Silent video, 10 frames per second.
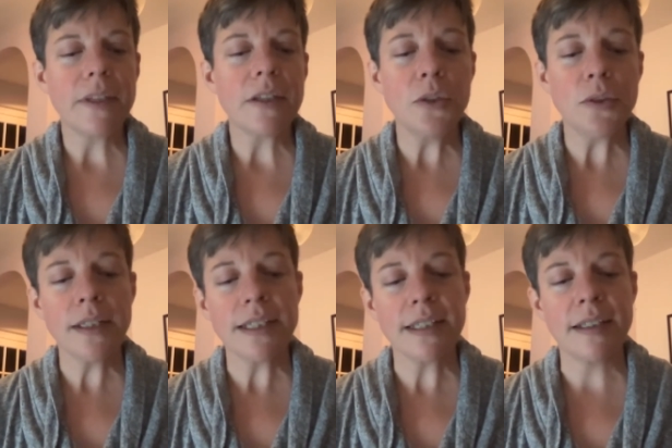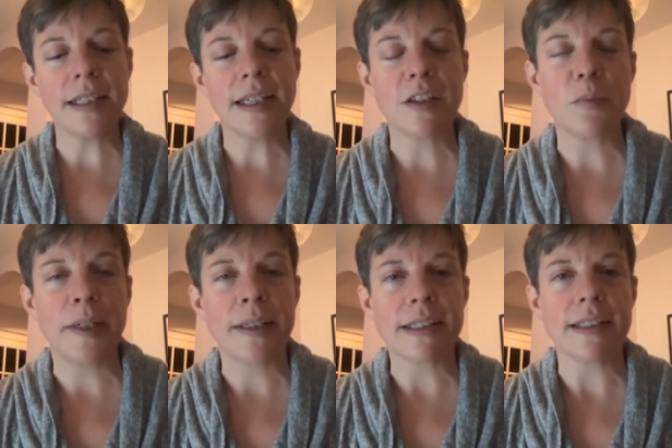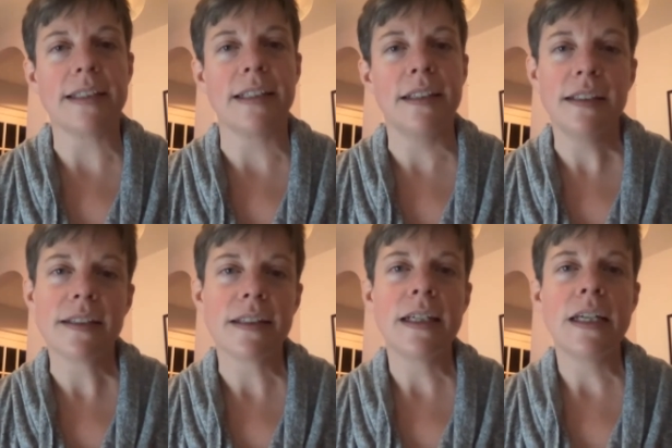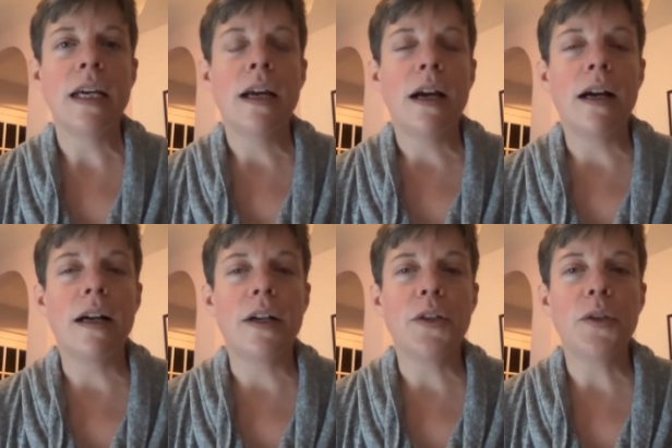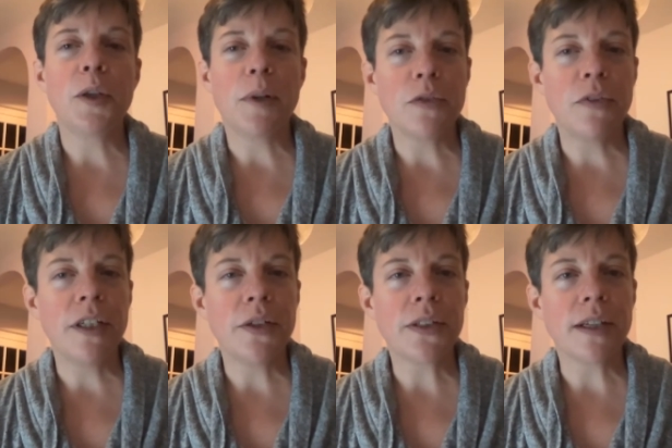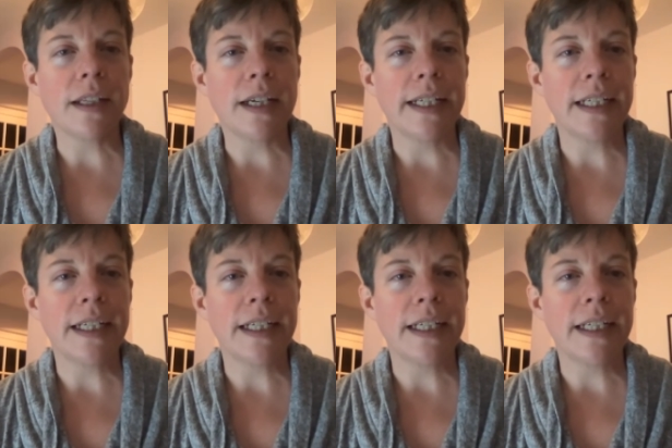You can listen, in the case of bands, to CDs uh, you can watch videos online.